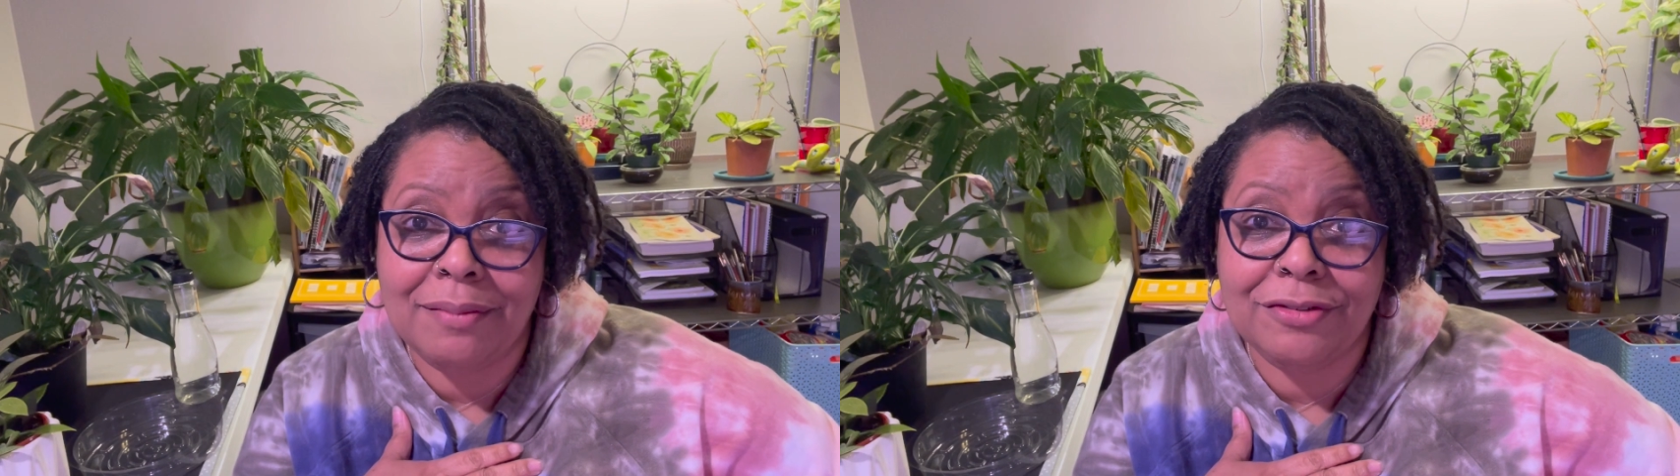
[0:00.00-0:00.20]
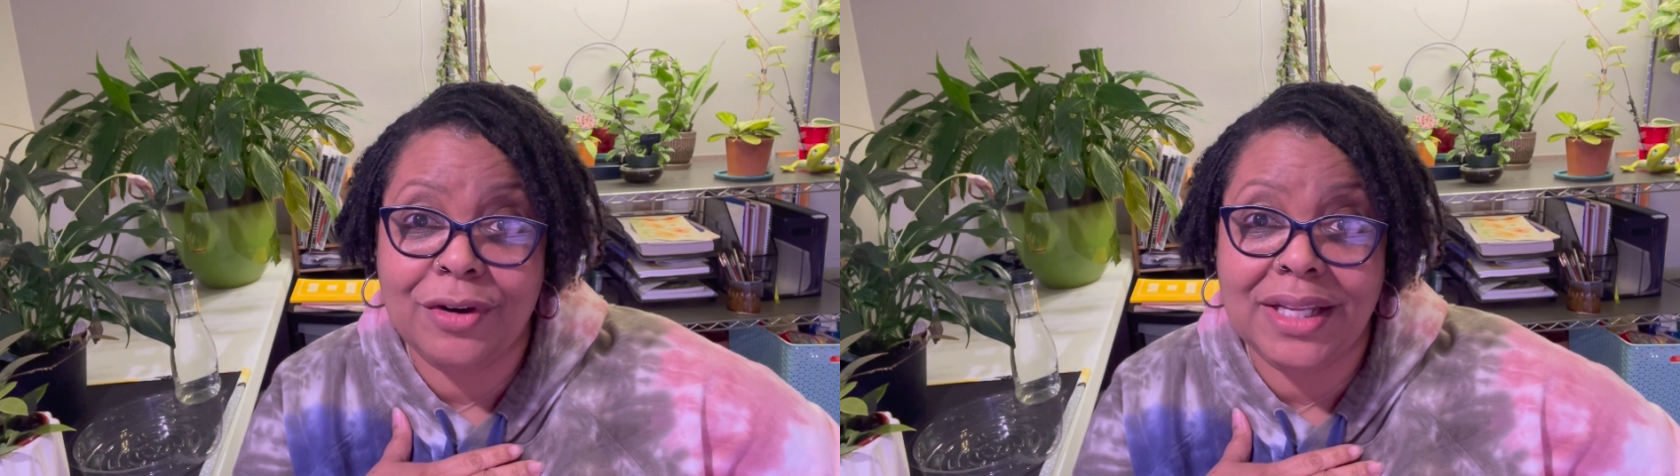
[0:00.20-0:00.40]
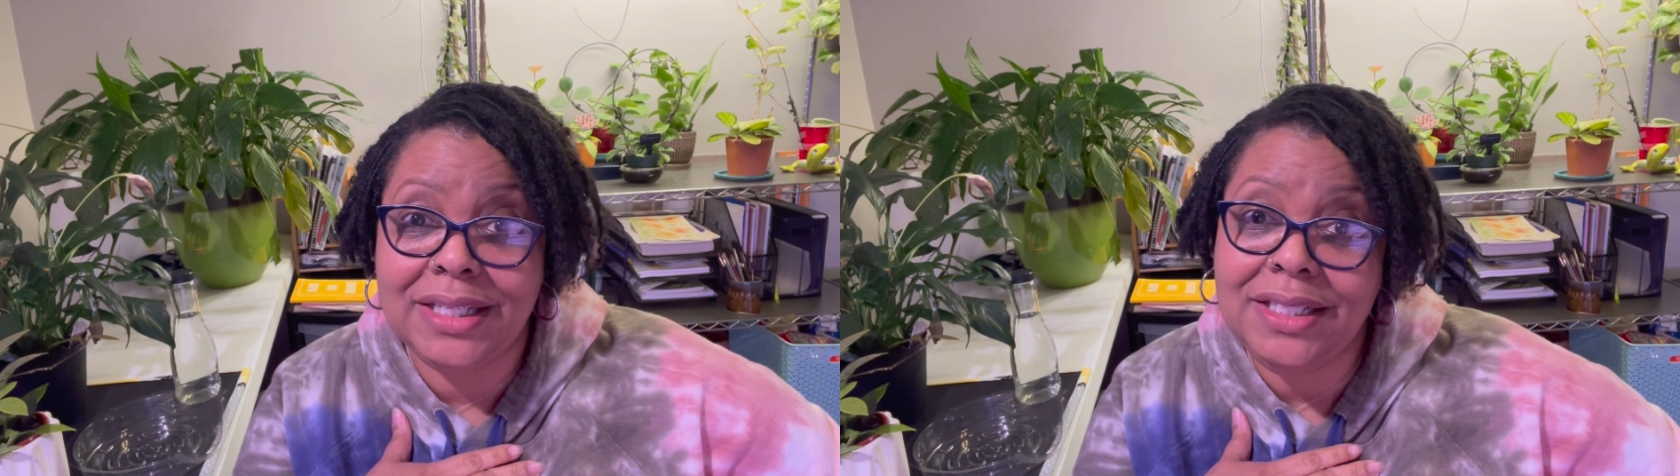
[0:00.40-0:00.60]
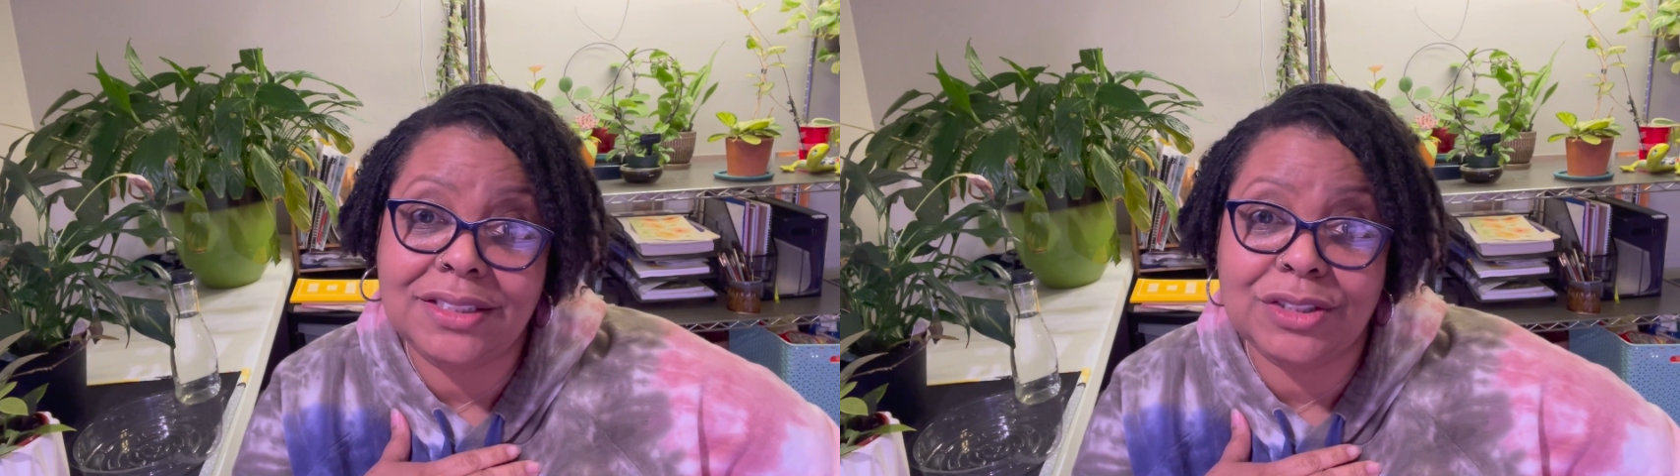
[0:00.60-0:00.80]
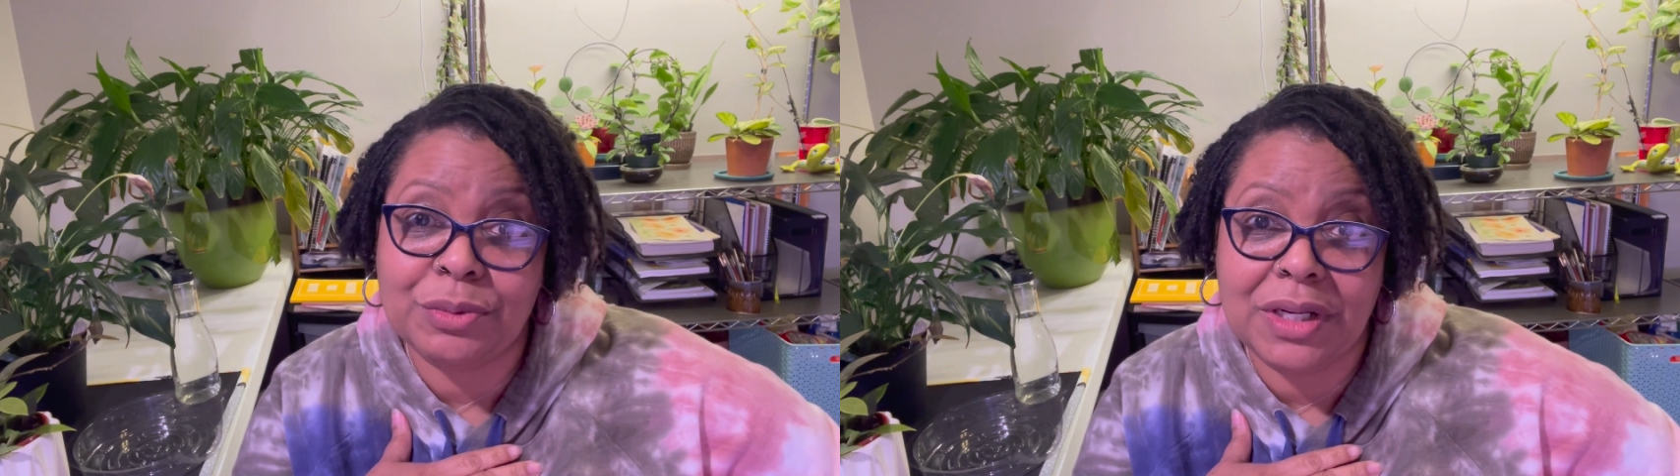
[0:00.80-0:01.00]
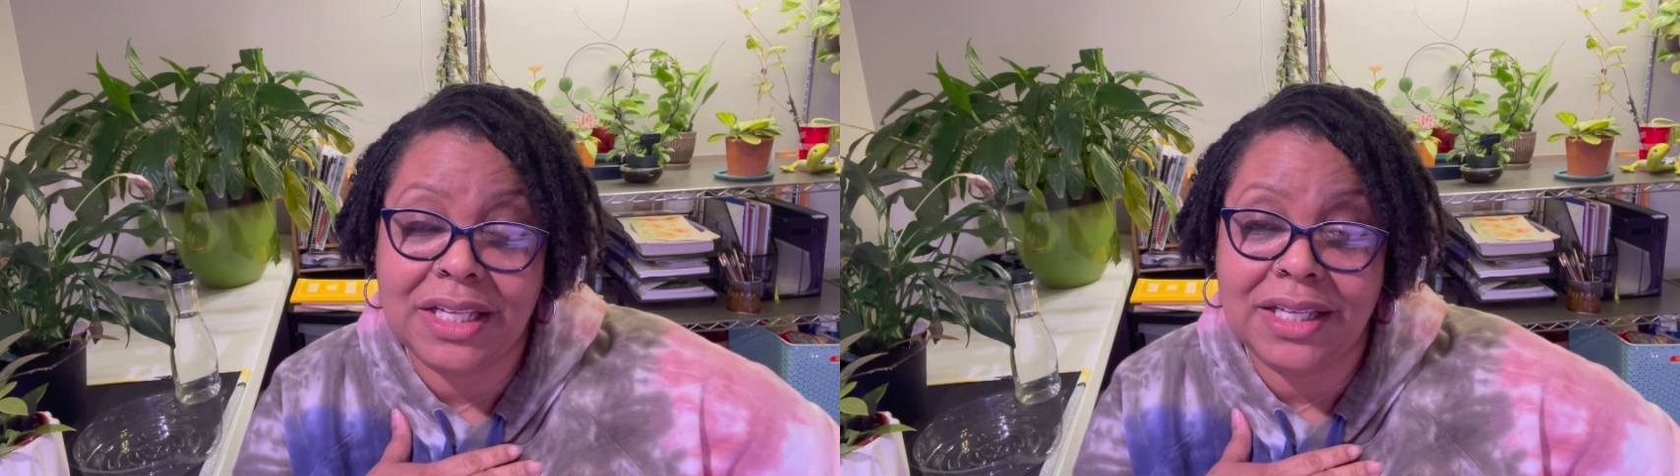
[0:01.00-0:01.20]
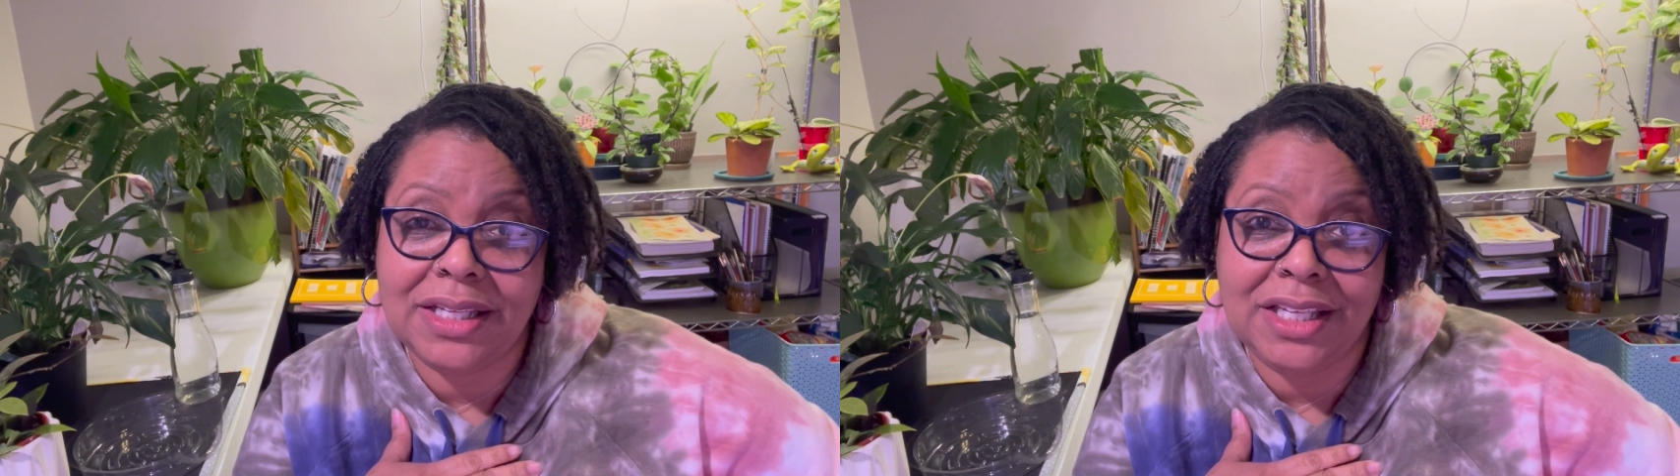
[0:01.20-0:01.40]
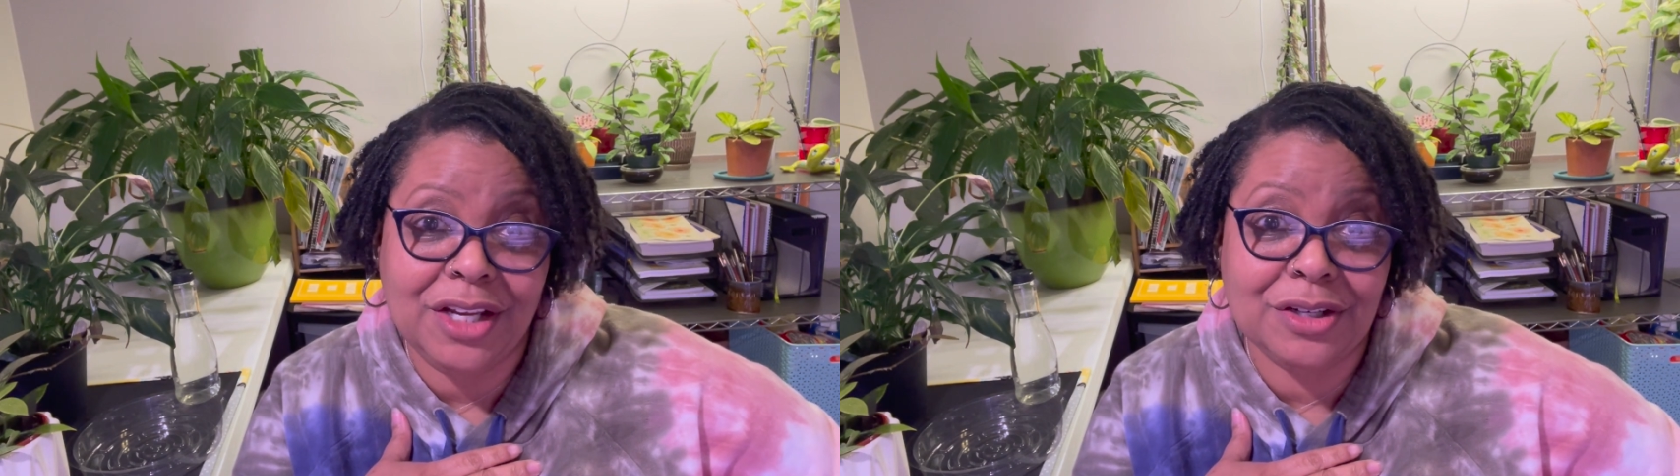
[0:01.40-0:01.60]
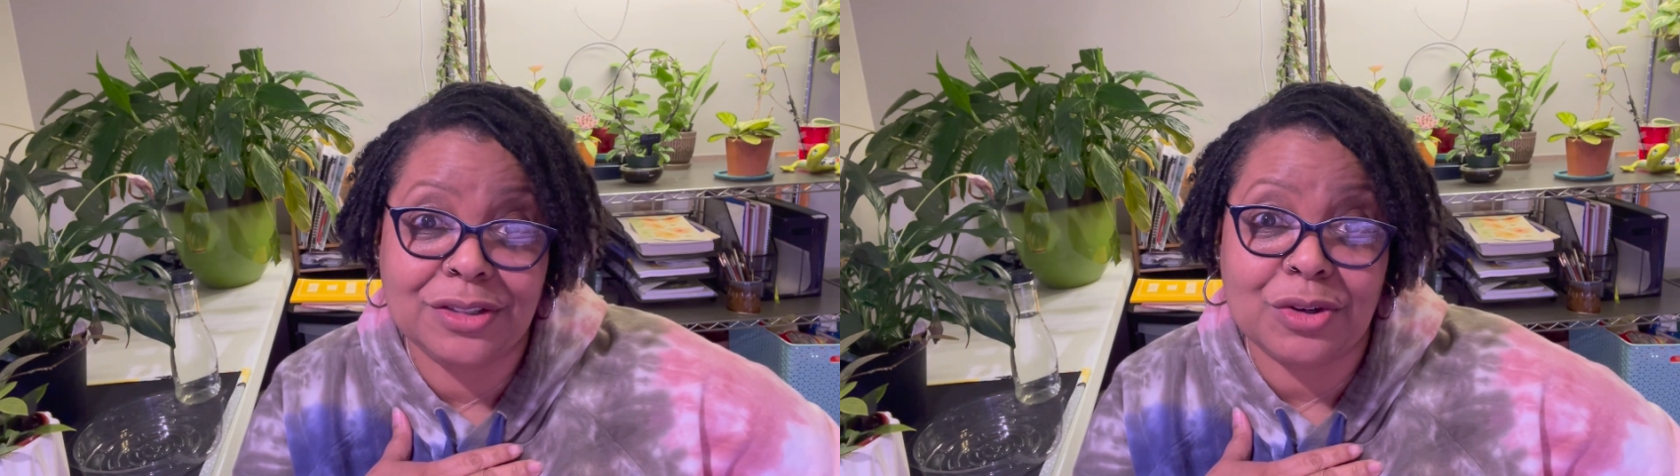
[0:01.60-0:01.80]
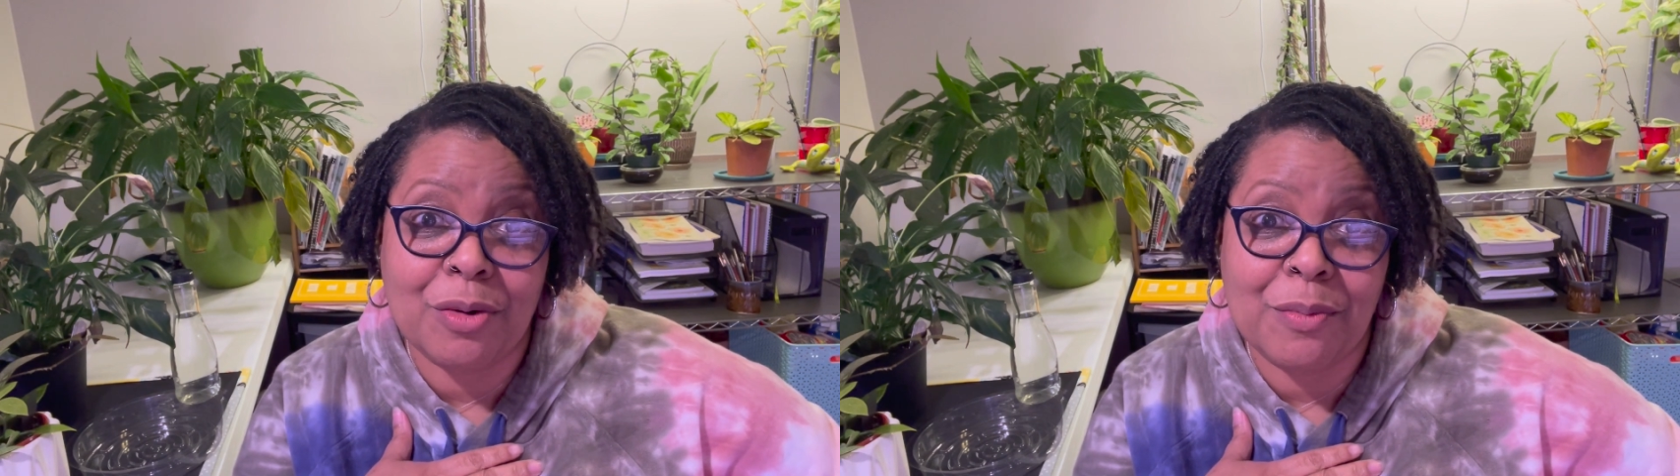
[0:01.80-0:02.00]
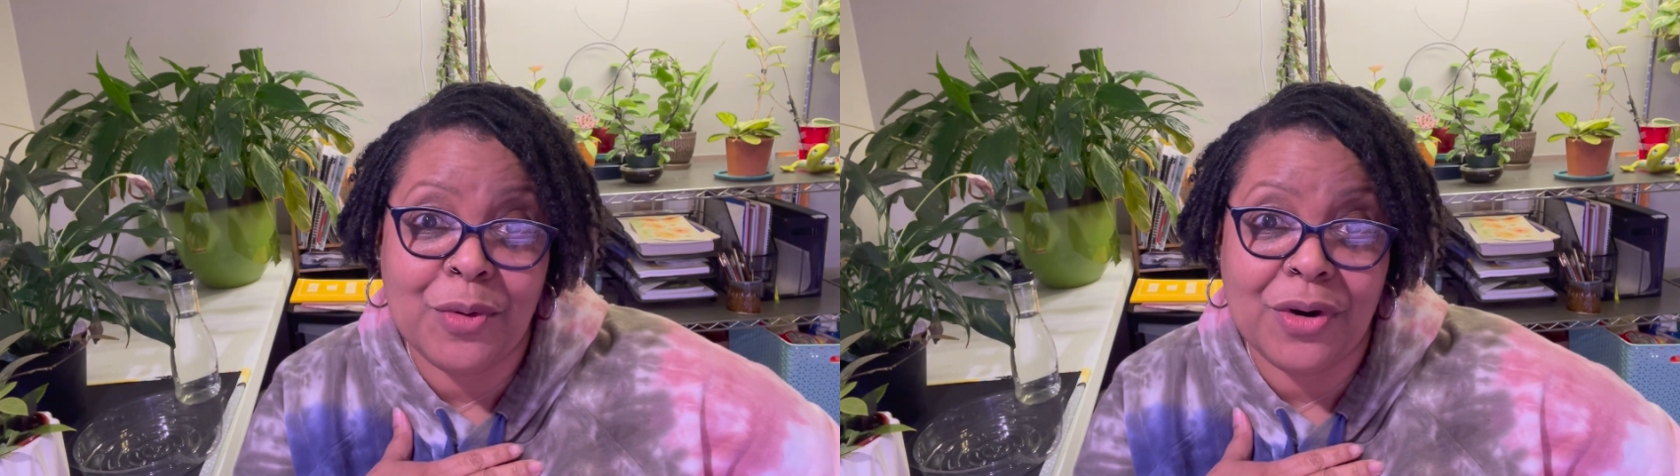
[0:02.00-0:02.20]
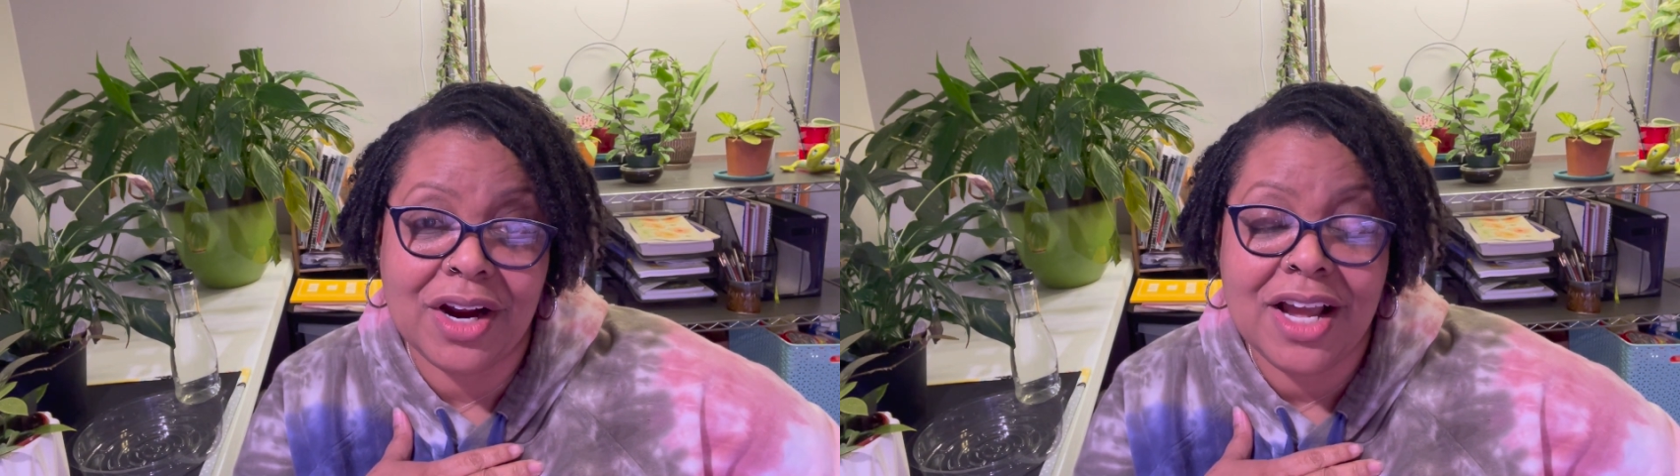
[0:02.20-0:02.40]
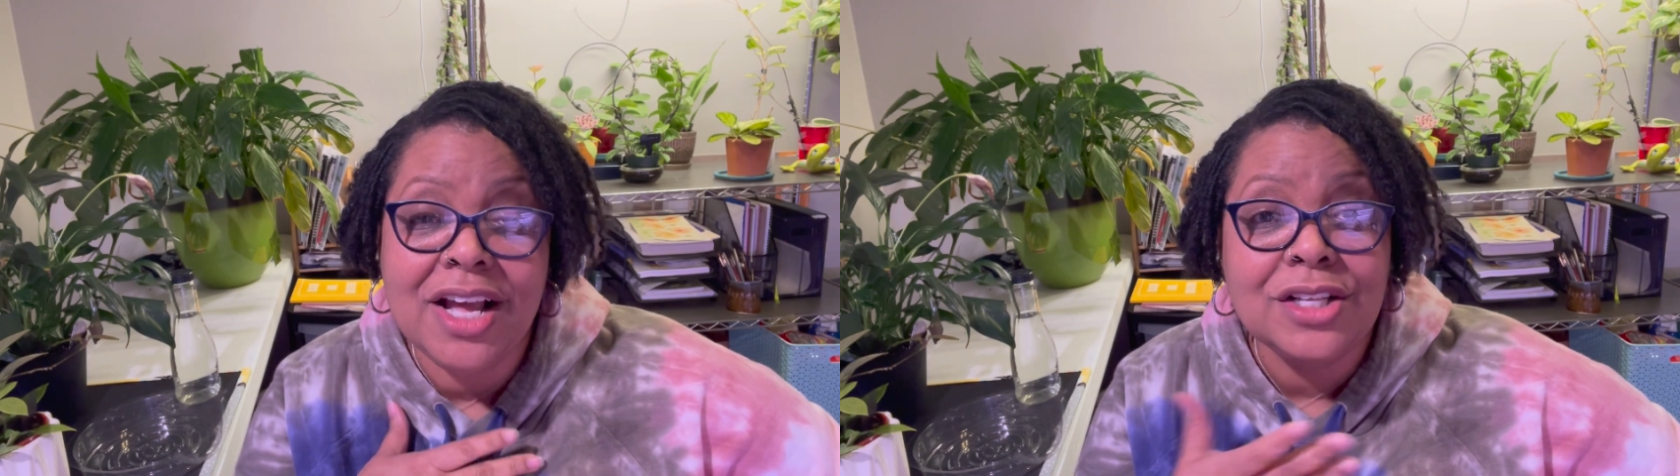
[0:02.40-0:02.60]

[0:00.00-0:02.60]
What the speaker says: for at least 20 years or more.